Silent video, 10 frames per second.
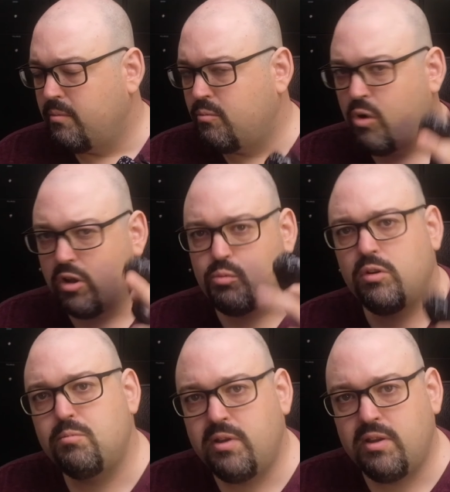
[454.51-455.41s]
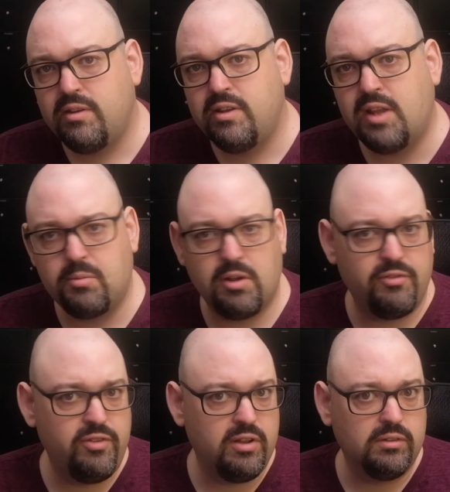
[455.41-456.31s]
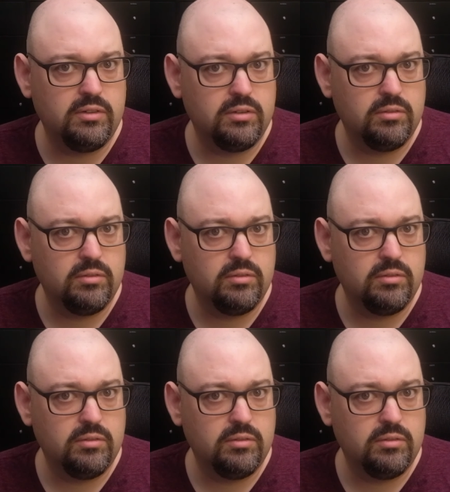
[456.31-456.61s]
What will be the depth of field?